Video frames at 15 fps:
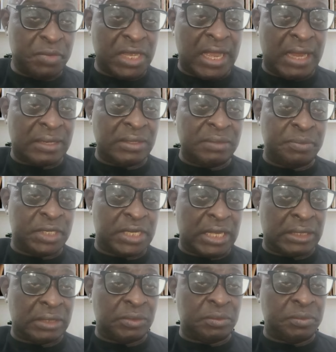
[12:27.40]

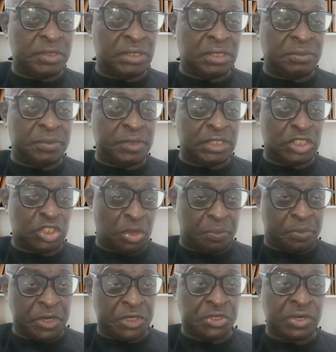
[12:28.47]
Ibom is
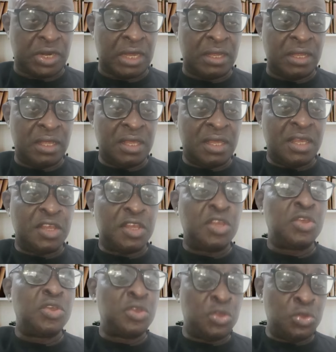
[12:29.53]
operational,
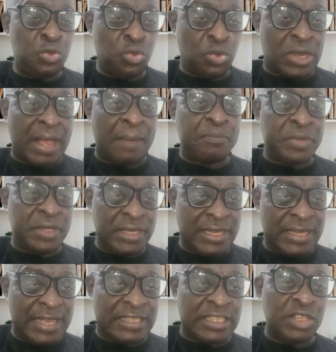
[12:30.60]
you can be
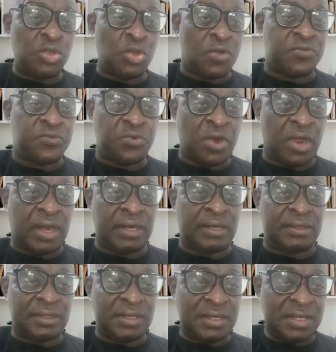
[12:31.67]
getting your
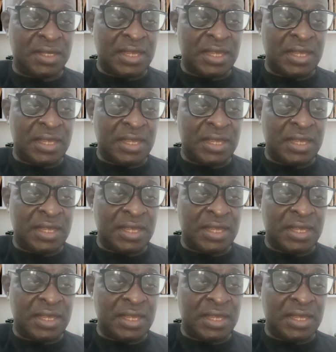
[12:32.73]
fuel.